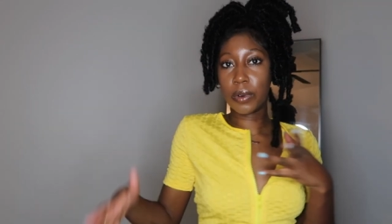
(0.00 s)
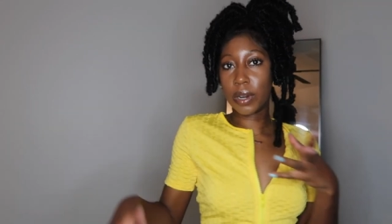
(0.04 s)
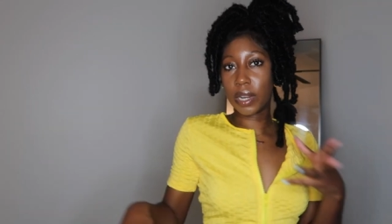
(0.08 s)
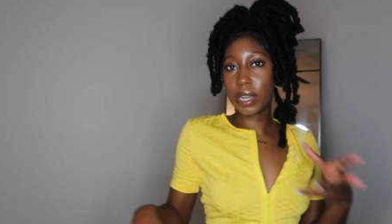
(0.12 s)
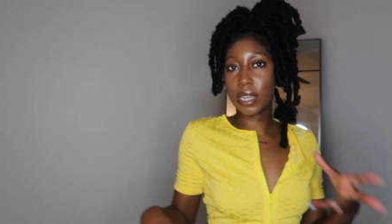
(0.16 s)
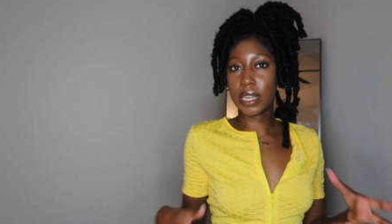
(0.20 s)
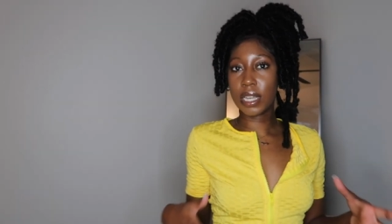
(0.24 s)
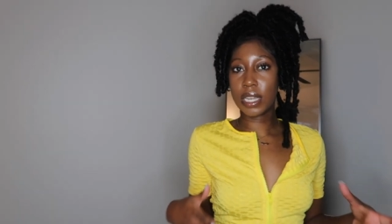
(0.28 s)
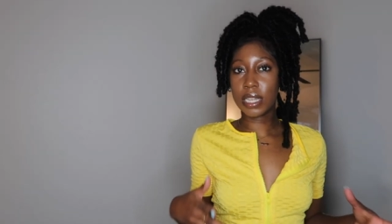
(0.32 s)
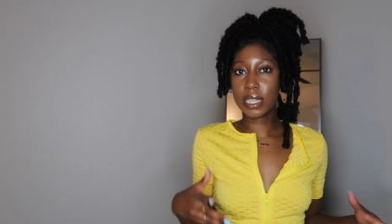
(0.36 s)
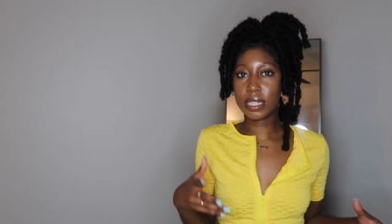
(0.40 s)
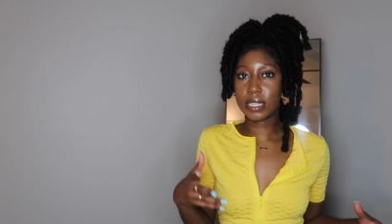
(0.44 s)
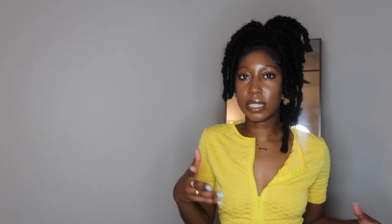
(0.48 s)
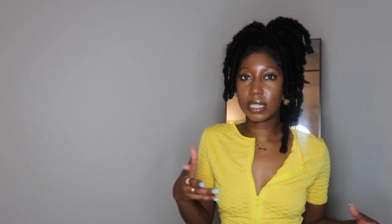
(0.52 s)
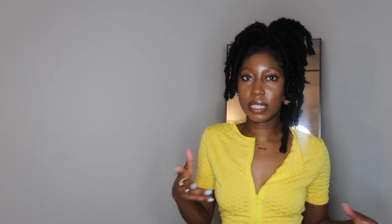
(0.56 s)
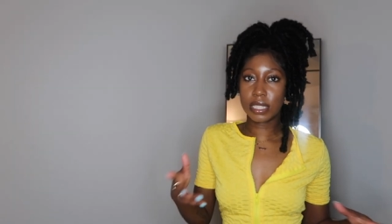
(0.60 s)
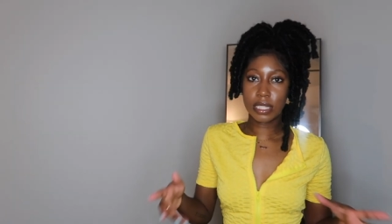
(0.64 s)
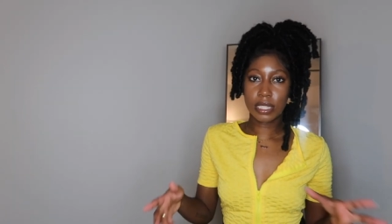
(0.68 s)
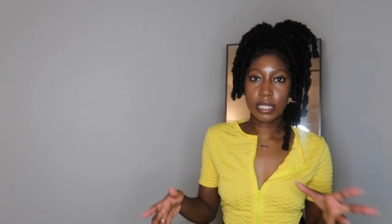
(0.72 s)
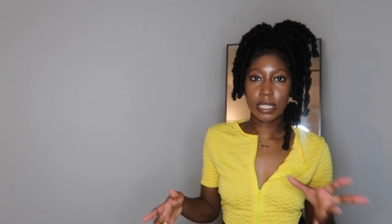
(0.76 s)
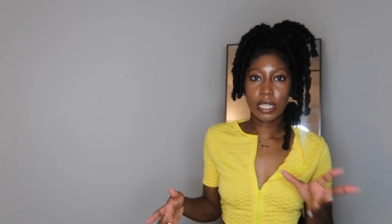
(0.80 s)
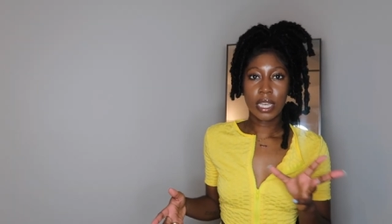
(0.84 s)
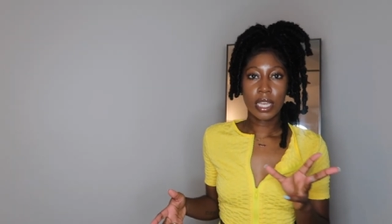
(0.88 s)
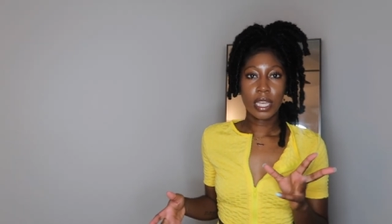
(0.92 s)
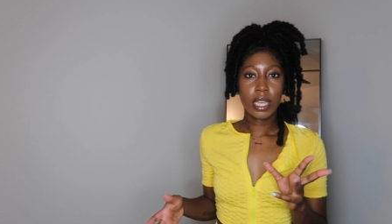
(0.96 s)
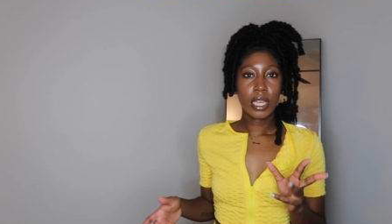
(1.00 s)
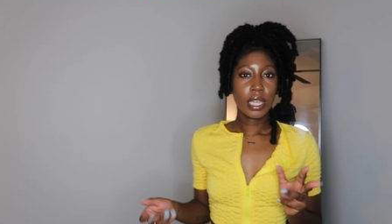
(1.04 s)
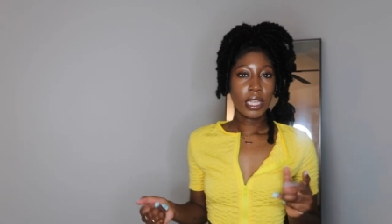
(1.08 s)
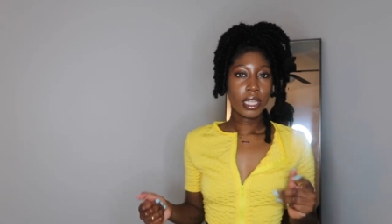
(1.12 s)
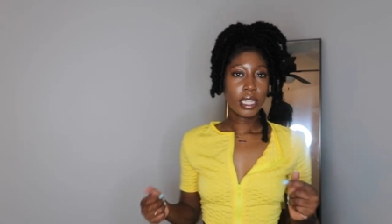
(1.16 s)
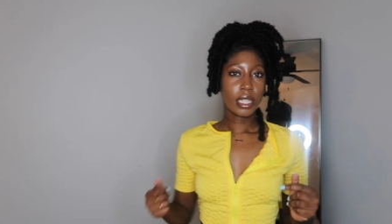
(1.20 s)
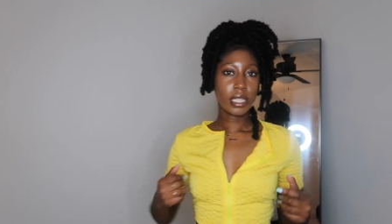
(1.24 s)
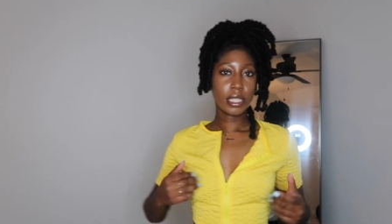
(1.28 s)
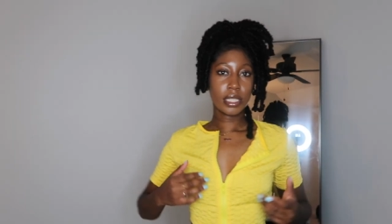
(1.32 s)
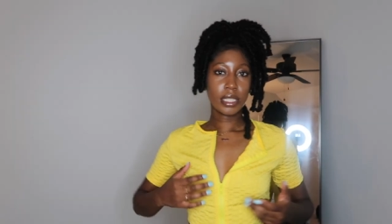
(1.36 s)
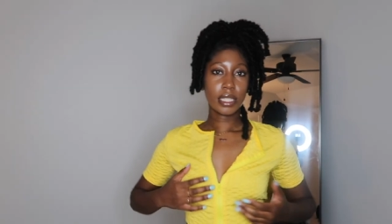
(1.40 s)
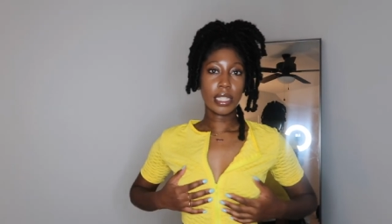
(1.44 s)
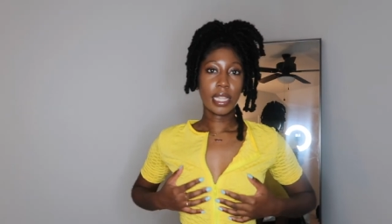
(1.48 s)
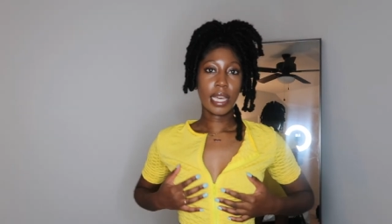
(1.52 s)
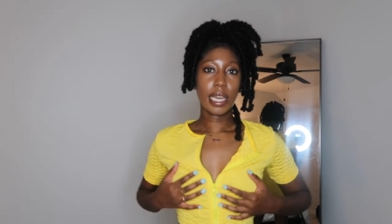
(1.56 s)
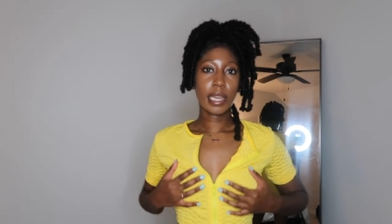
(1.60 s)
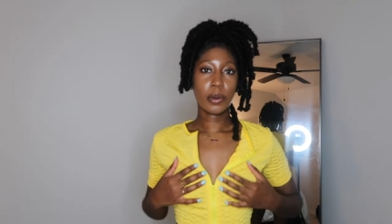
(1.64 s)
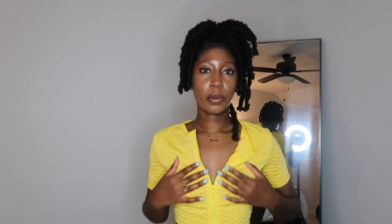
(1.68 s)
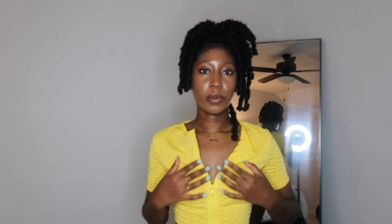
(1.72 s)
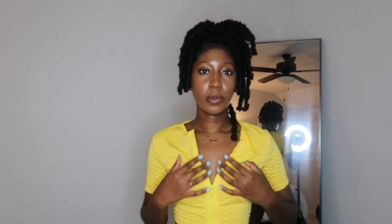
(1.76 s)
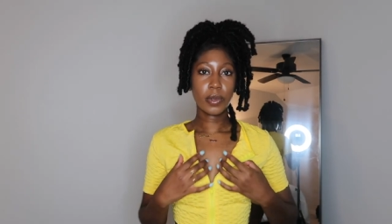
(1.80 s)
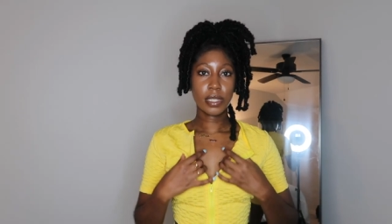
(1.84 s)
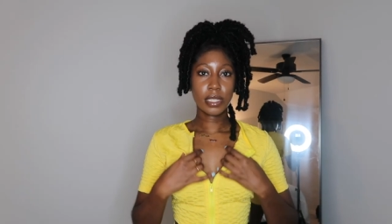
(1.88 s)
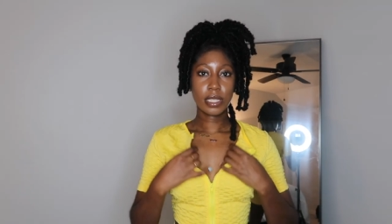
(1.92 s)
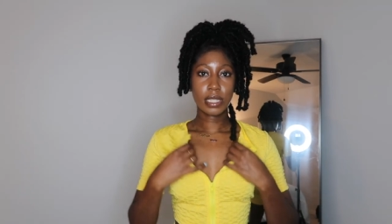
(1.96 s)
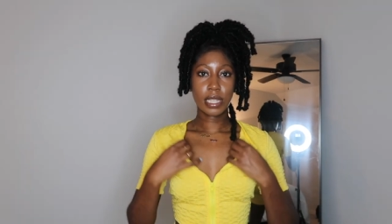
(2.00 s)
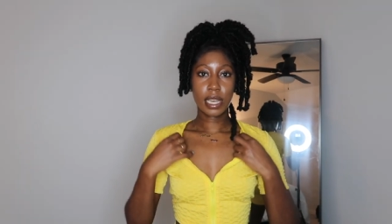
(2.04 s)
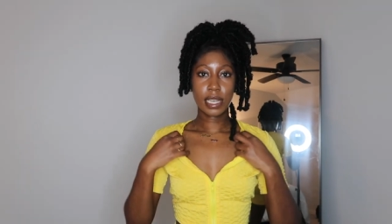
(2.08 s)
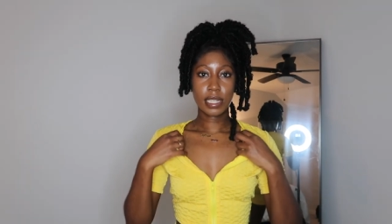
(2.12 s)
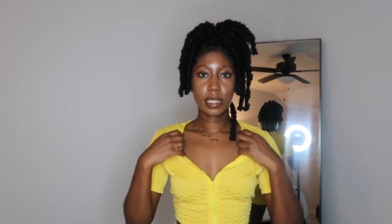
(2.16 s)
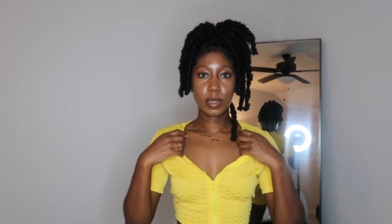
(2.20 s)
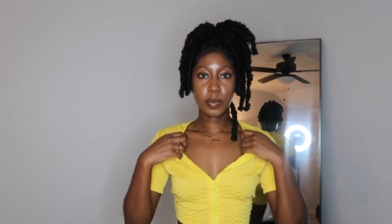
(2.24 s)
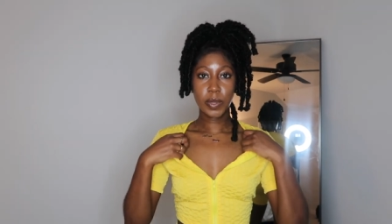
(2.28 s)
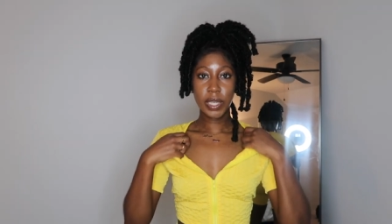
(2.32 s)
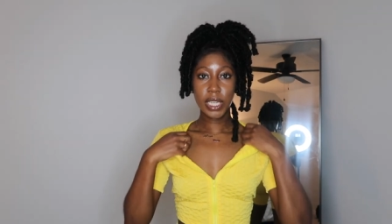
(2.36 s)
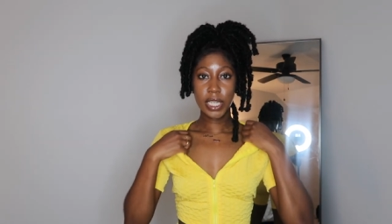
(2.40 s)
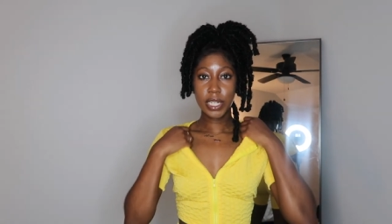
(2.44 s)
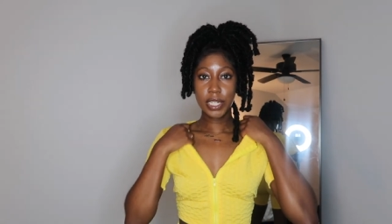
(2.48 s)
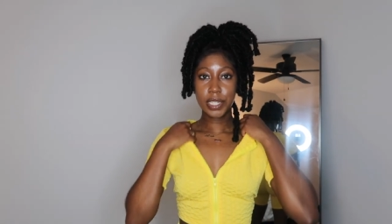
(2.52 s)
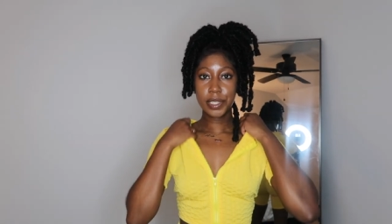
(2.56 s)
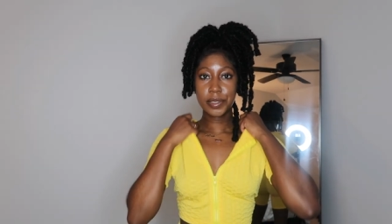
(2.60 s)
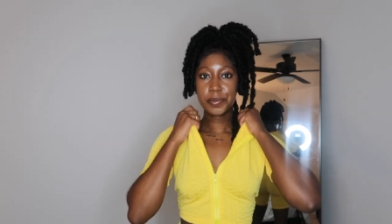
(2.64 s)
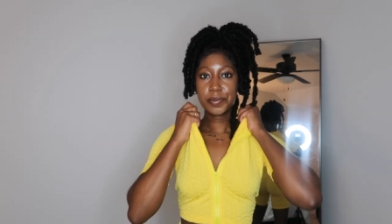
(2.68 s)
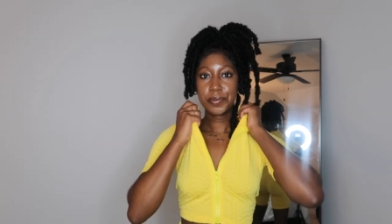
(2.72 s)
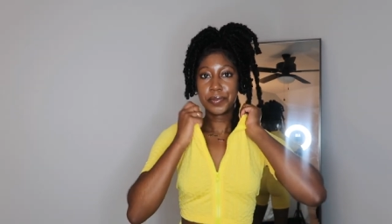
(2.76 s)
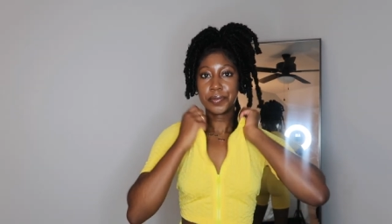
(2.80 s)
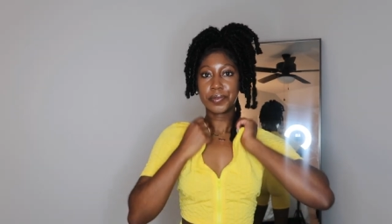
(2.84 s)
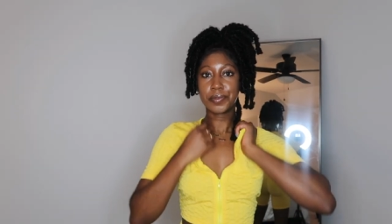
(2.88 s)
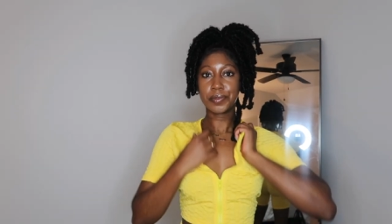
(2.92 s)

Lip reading: runs like one size bigger,